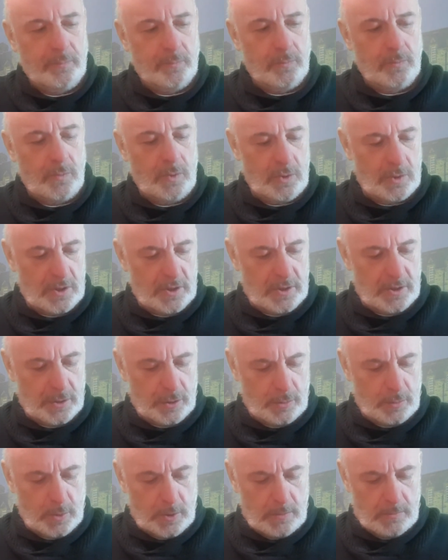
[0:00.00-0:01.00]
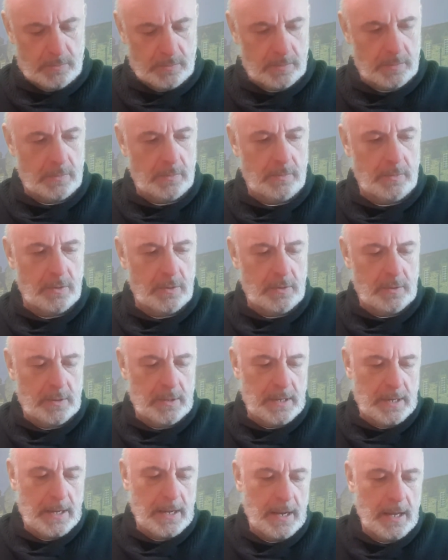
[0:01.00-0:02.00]
this is a good one.
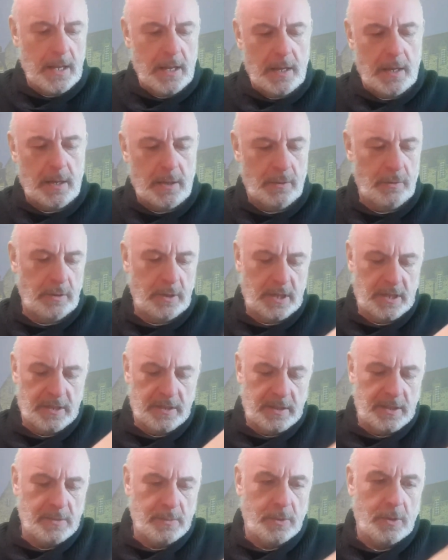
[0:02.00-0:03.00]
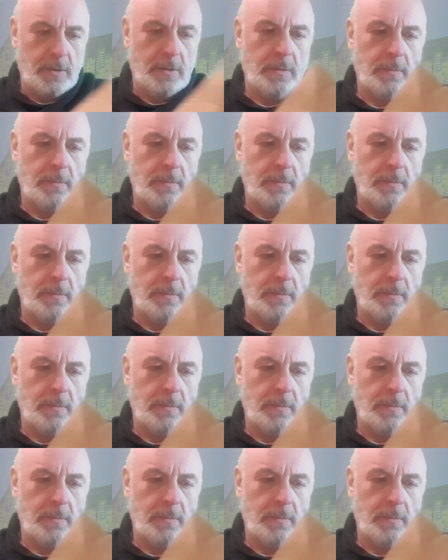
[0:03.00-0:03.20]
How do we get into this one?